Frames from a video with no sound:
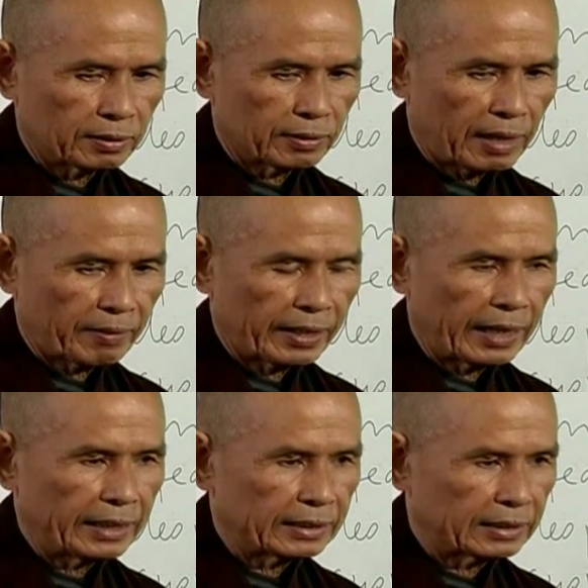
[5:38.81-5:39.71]
have
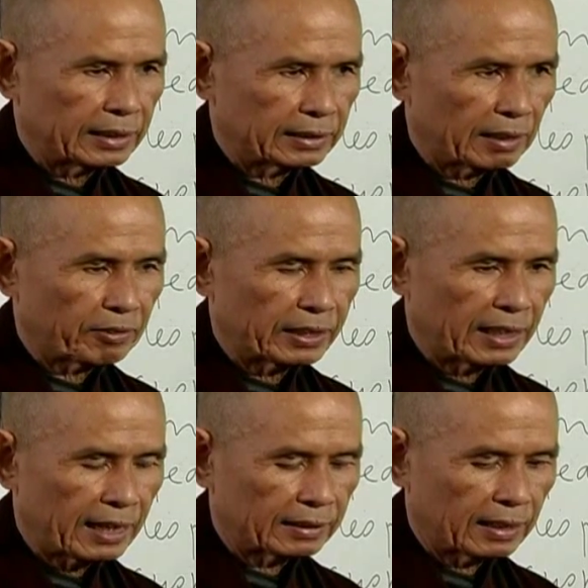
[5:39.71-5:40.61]
created suffering
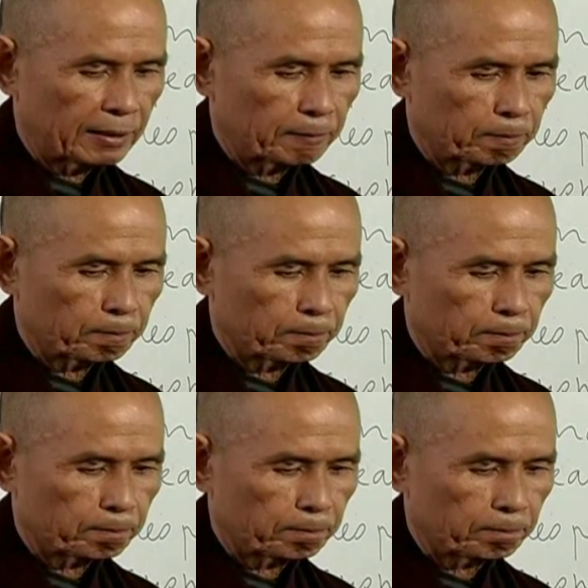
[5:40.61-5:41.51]
like that.
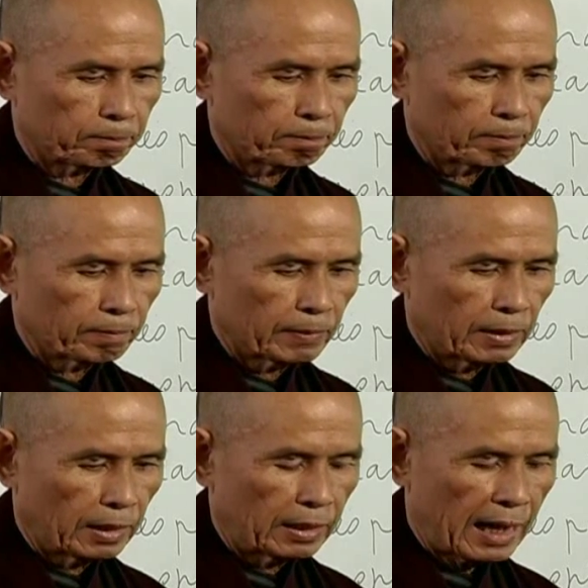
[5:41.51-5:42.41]

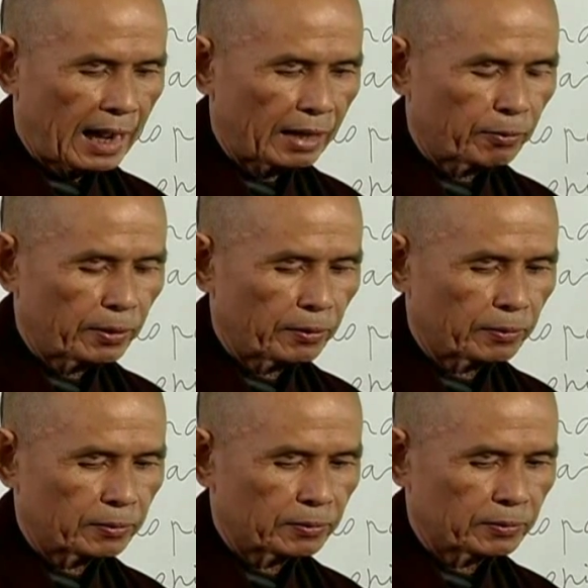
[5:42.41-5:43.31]
And I will